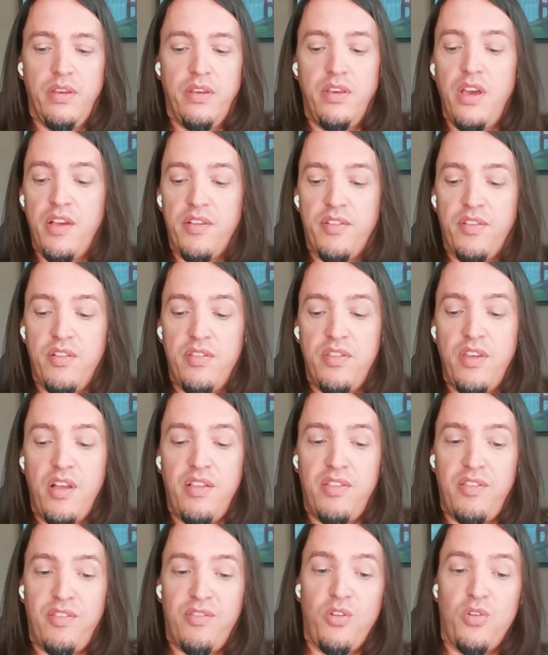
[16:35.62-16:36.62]
Yes, and
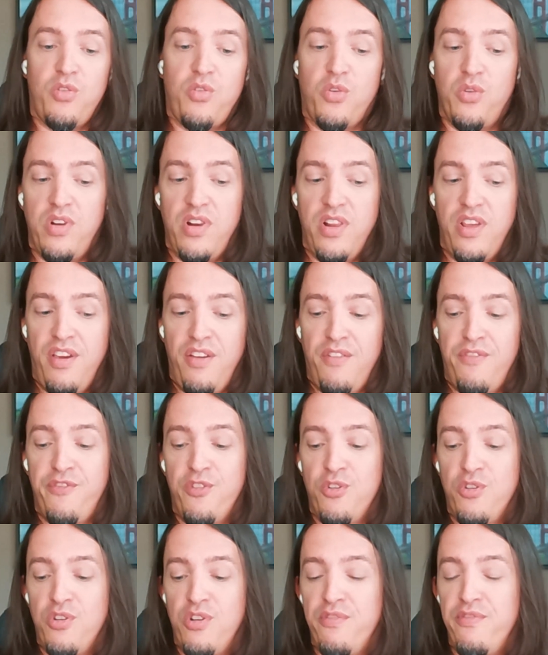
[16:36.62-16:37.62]
that's not only
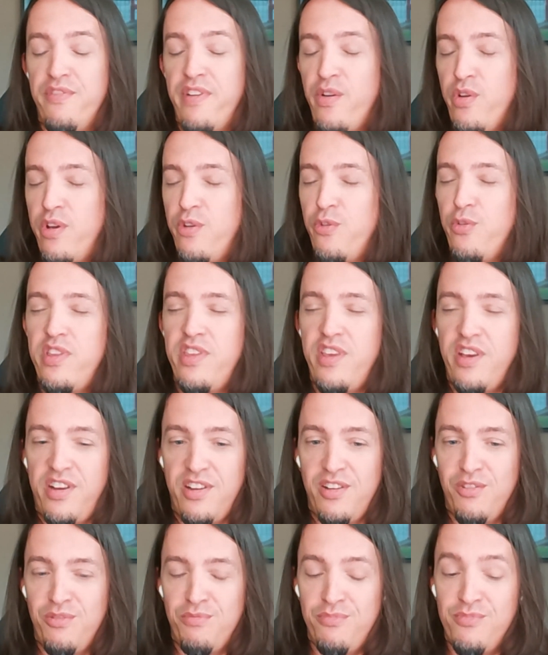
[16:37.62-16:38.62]
for very
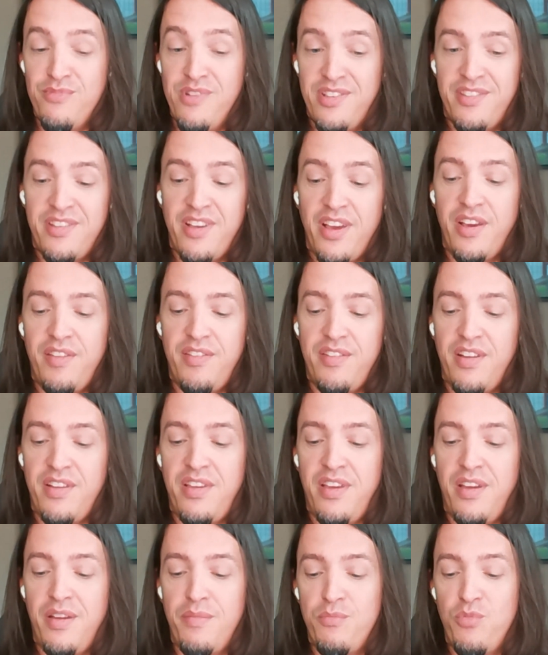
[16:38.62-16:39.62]
critical mistakes
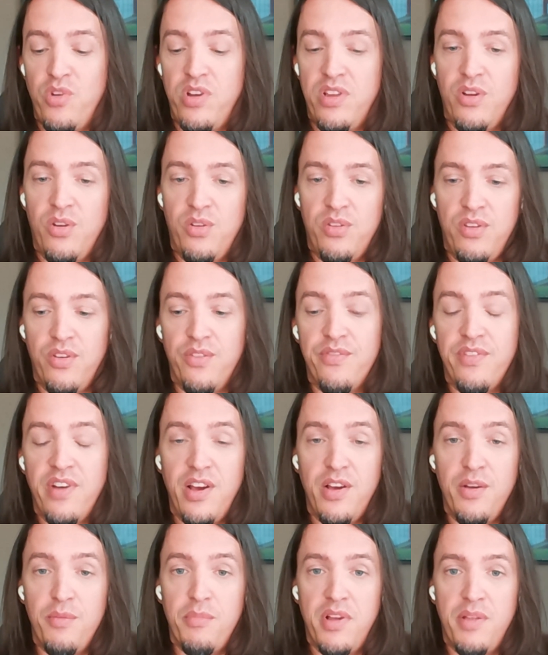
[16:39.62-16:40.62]
that can bring down your
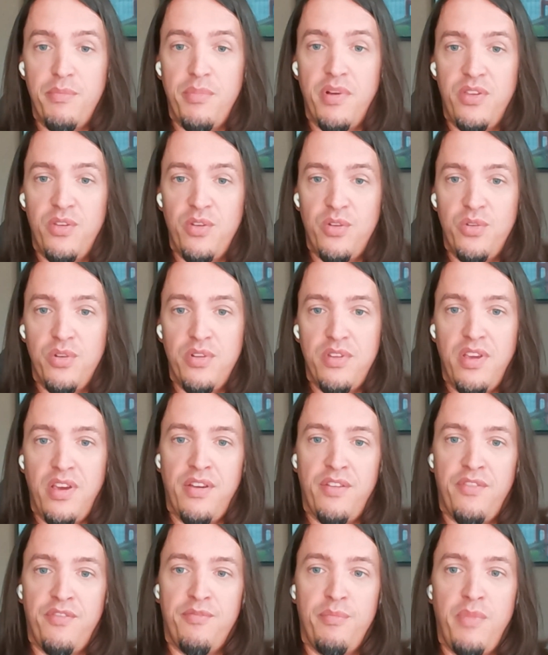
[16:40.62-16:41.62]
environment, but you could
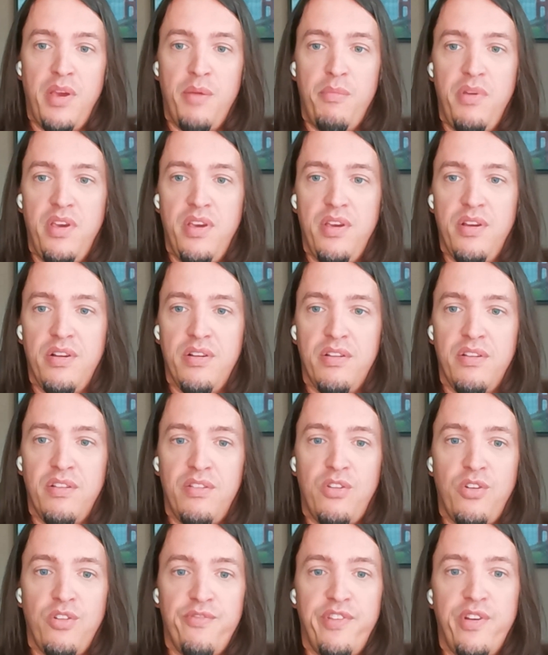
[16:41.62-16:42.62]
have maybe a
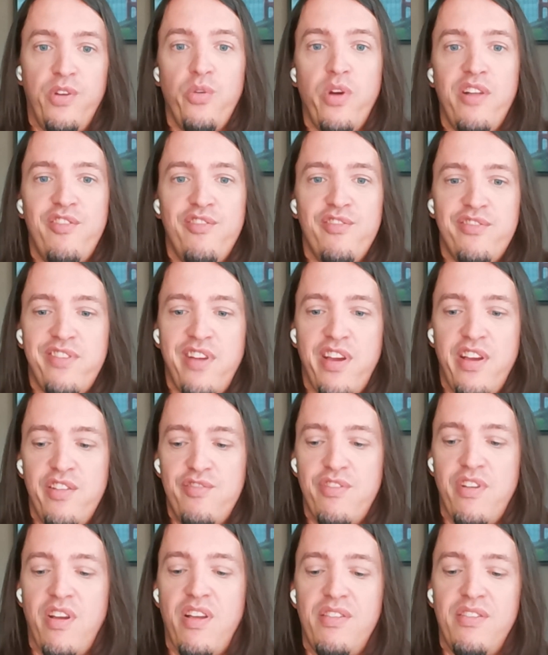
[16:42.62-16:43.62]
configuration
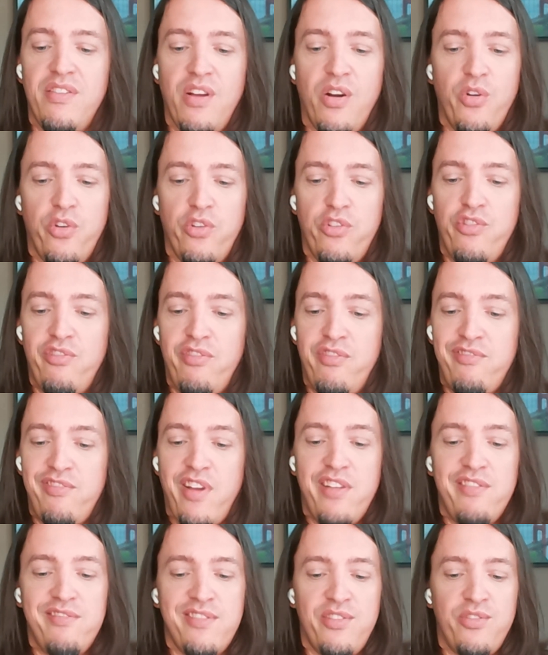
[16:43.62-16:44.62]
change that now
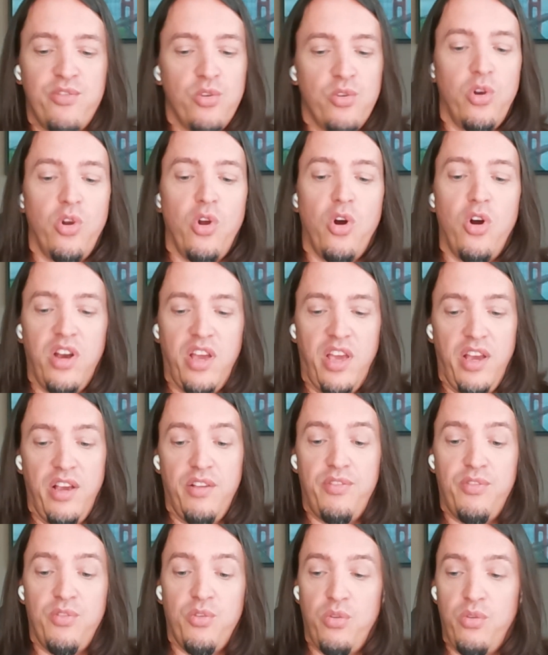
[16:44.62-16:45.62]
changes your logging,
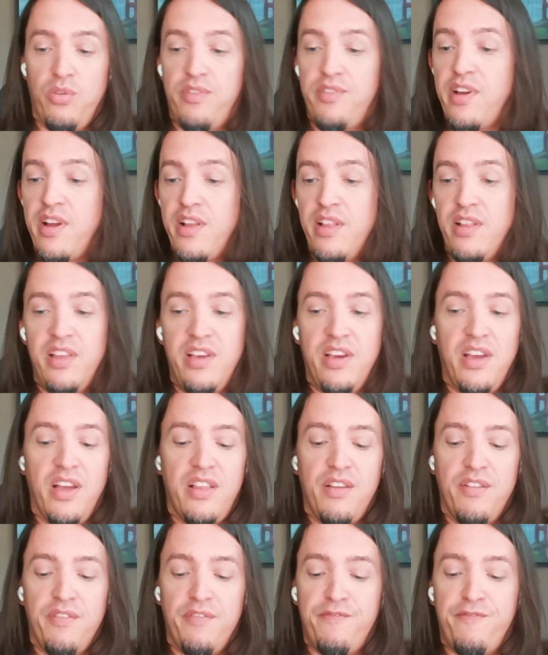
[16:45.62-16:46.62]
so you suddenly
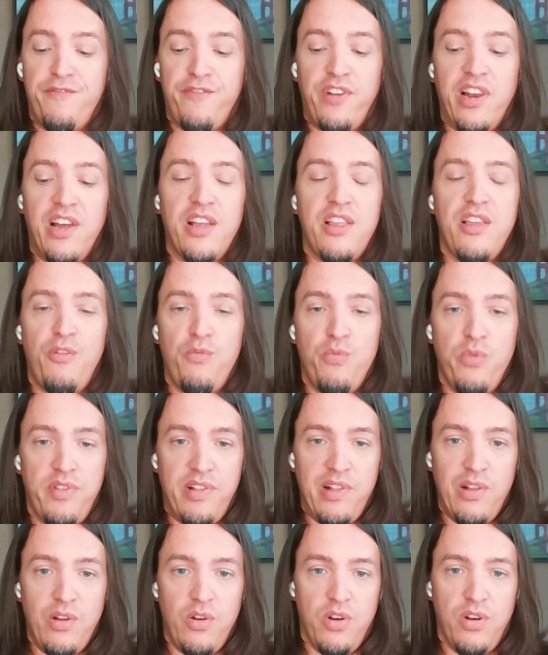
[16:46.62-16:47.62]
get flooded with
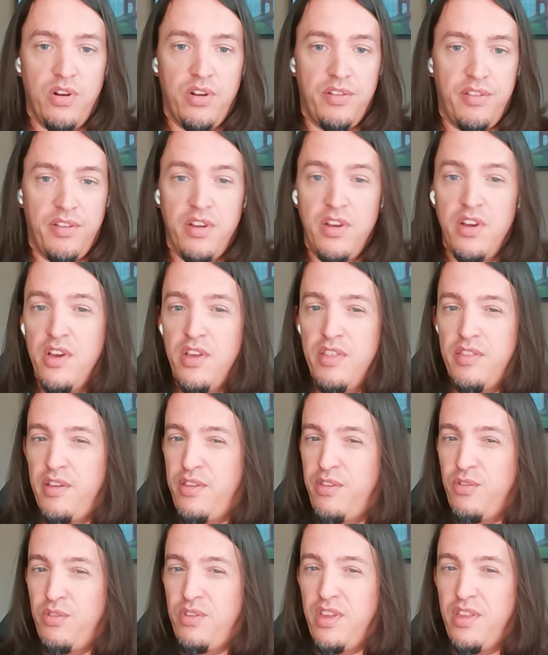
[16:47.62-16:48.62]
logs
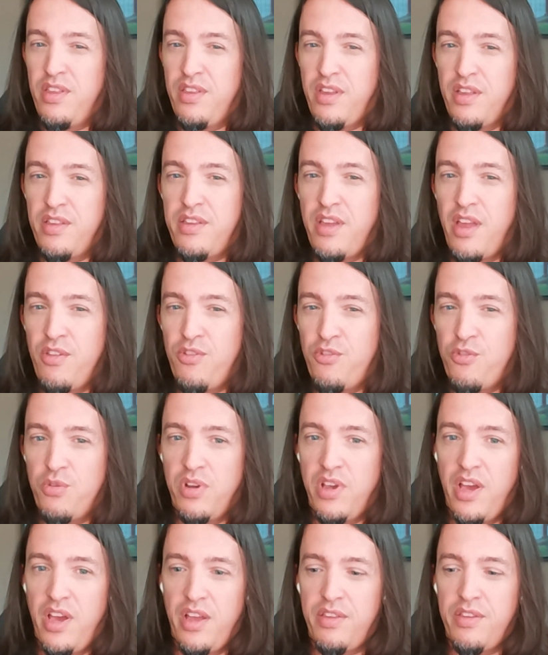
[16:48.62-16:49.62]
that you didn't intend to
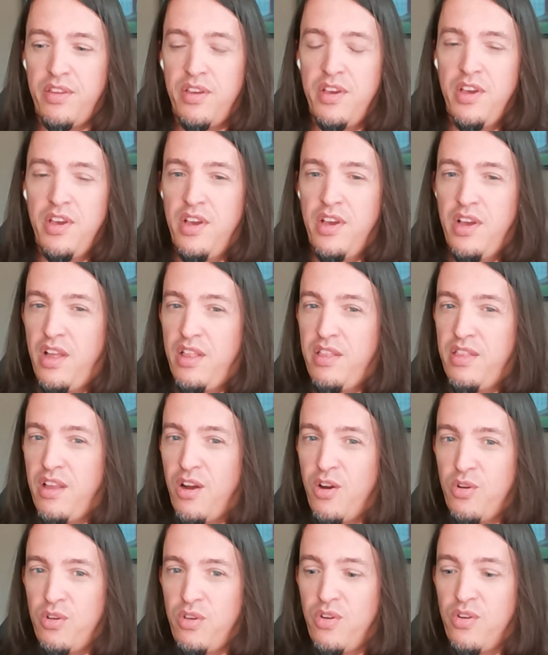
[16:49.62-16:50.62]
get. And
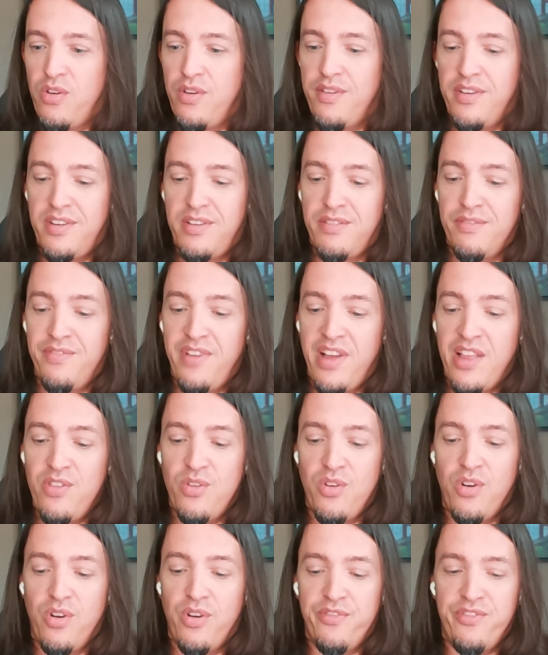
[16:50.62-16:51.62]
now your
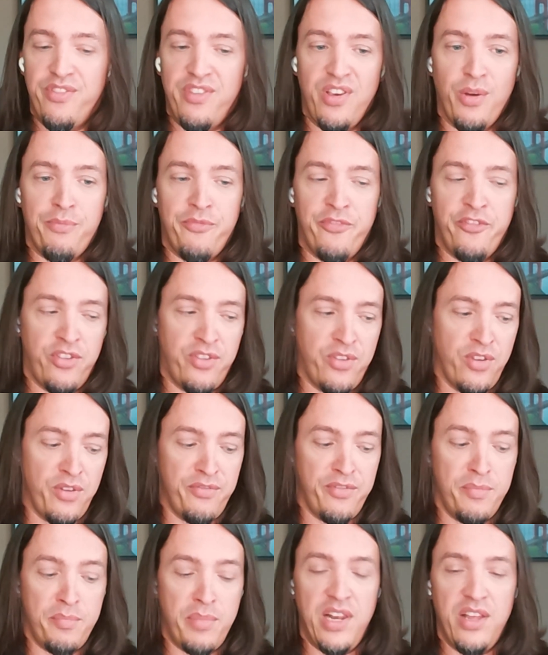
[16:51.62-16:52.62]
vendor of the
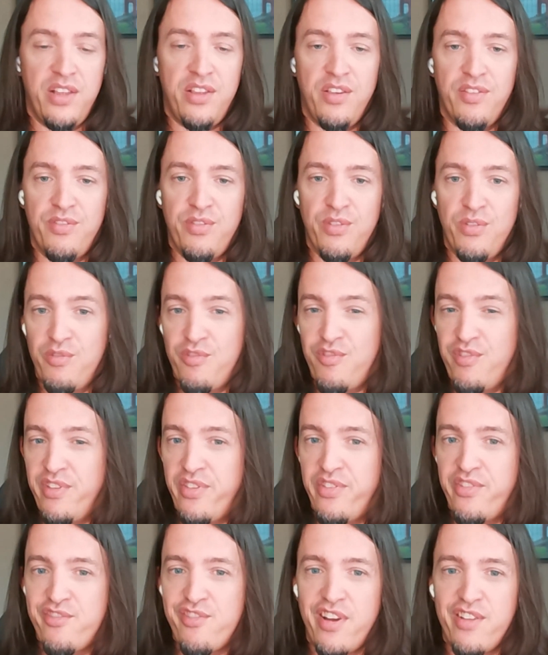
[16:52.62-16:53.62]
observability solution
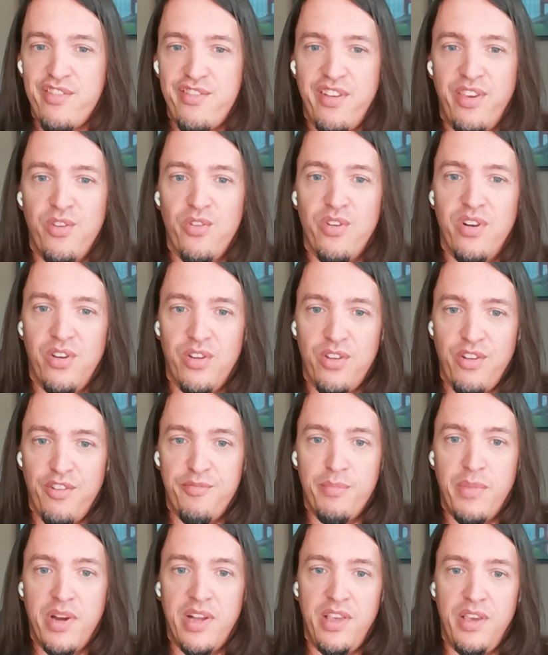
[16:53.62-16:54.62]
is charging you a lot of
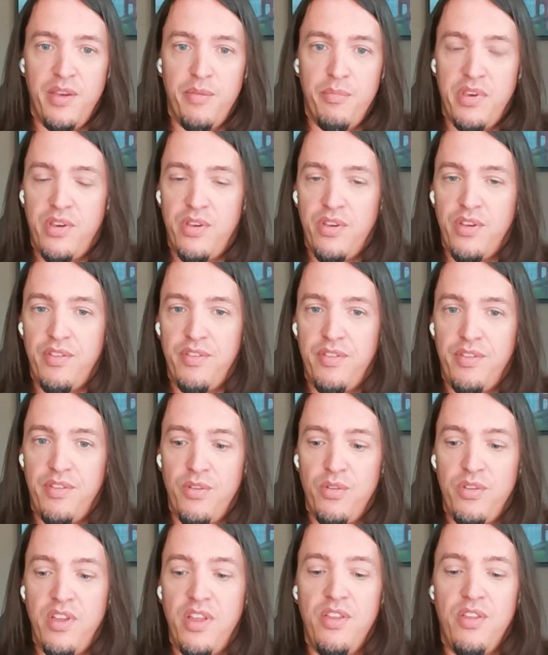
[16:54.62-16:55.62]
money because
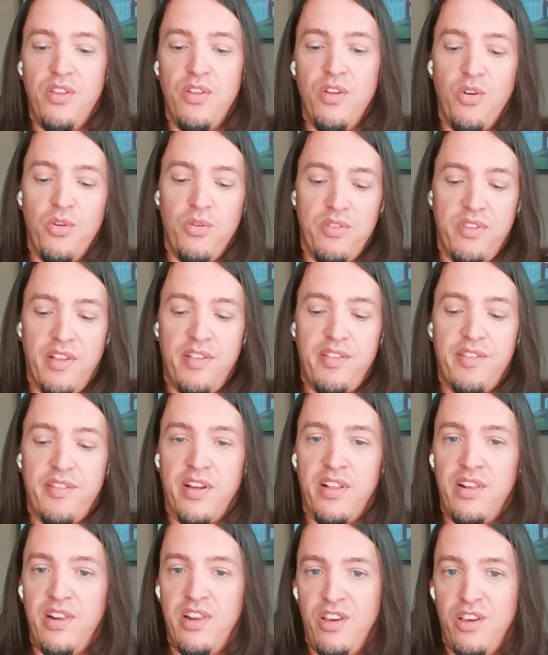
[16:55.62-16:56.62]
you didn't know that
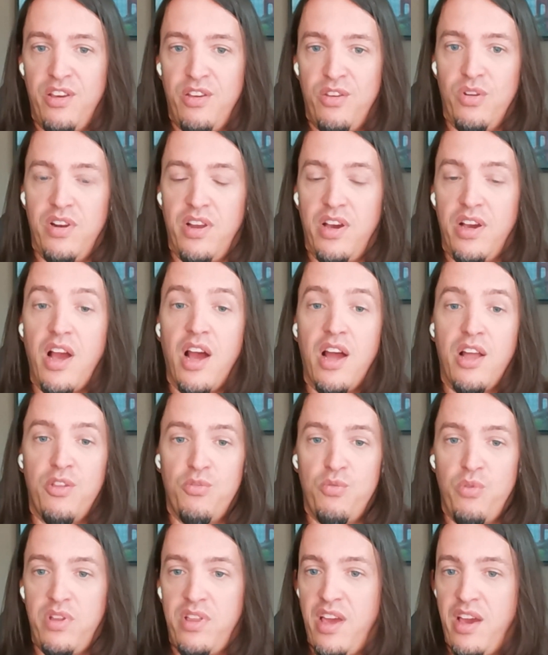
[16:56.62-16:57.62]
suddenly you're like
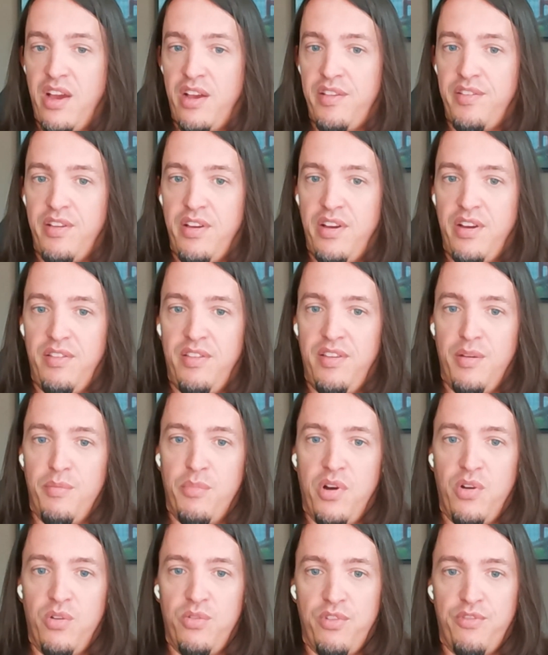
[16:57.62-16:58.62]
100xing the
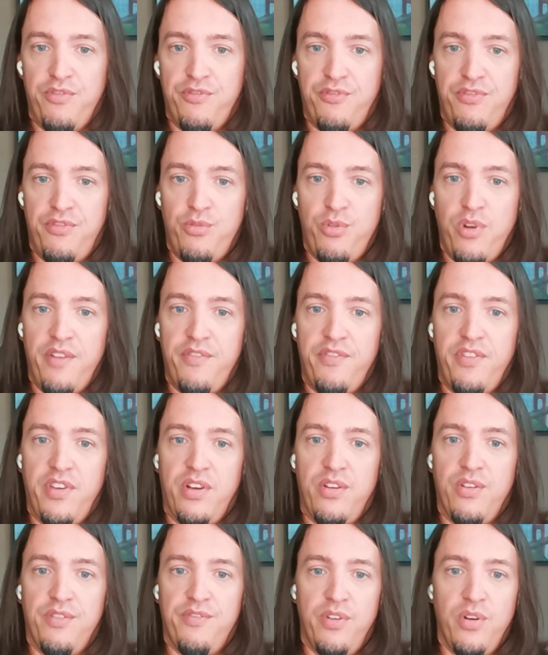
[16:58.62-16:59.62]
amount of
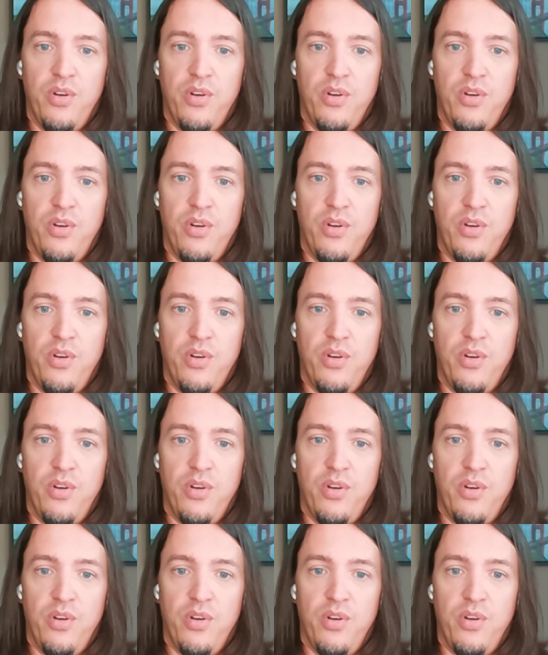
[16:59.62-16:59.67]
traffic of